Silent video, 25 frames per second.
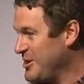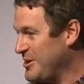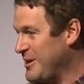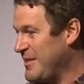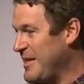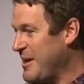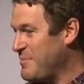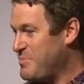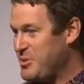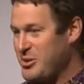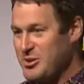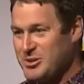
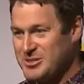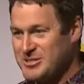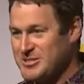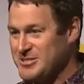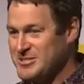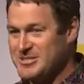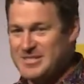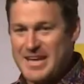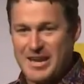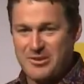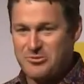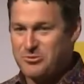that person's
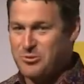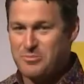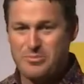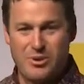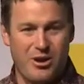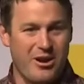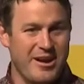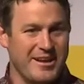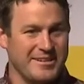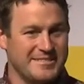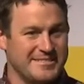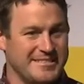natural
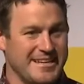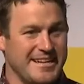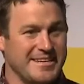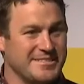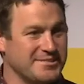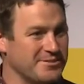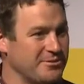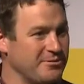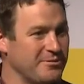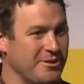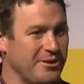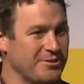biases and
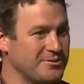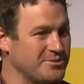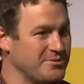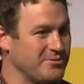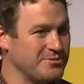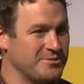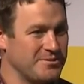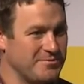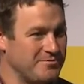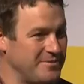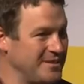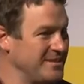all those sorts
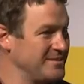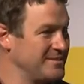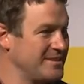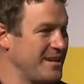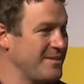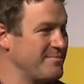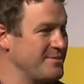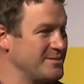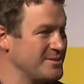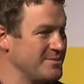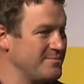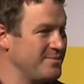of things come
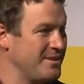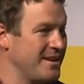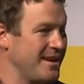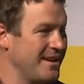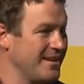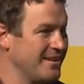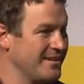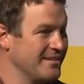into play.